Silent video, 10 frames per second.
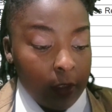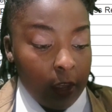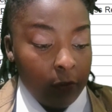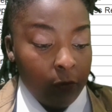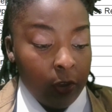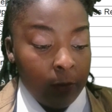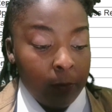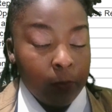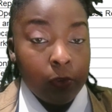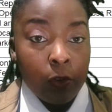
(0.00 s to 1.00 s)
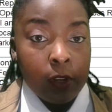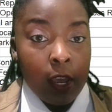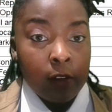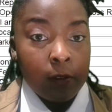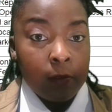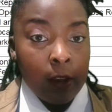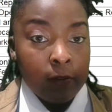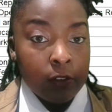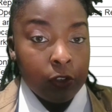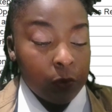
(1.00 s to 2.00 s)
If we sold the house for
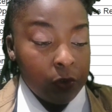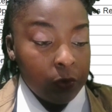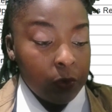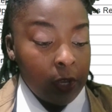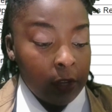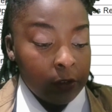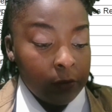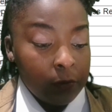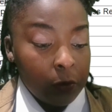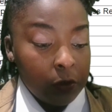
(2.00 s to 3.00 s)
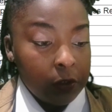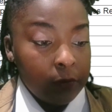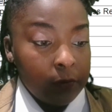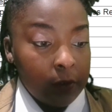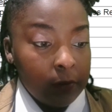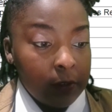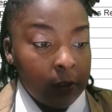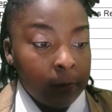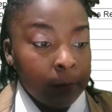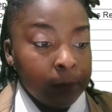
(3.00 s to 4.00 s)
522,450,
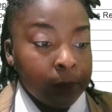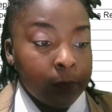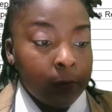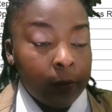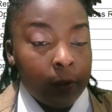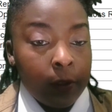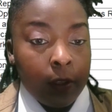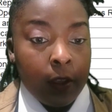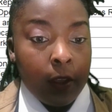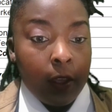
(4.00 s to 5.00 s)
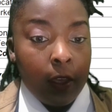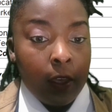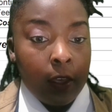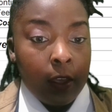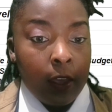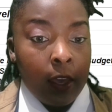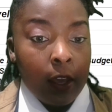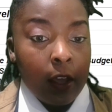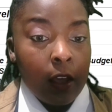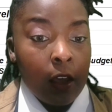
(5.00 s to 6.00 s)
and it
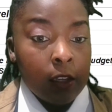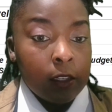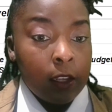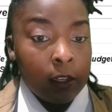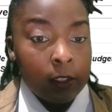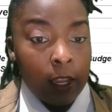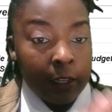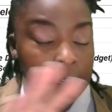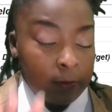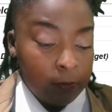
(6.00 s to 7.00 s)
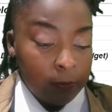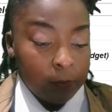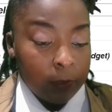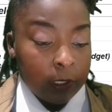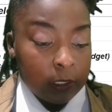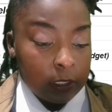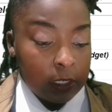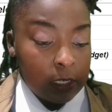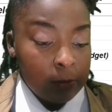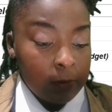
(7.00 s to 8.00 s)
costs us as a
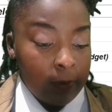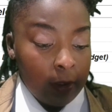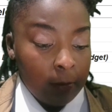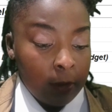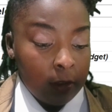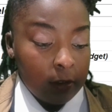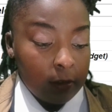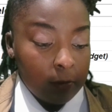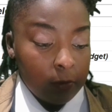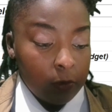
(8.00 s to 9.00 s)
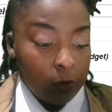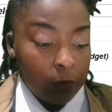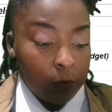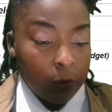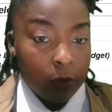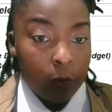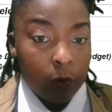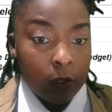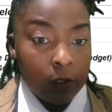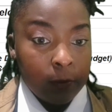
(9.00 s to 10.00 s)
team development
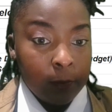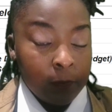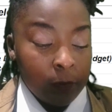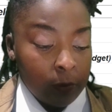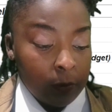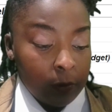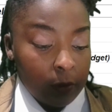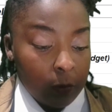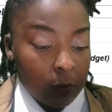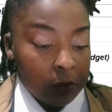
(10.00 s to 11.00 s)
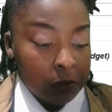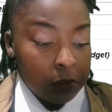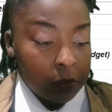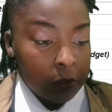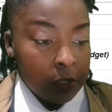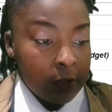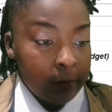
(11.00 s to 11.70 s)
241 and 130.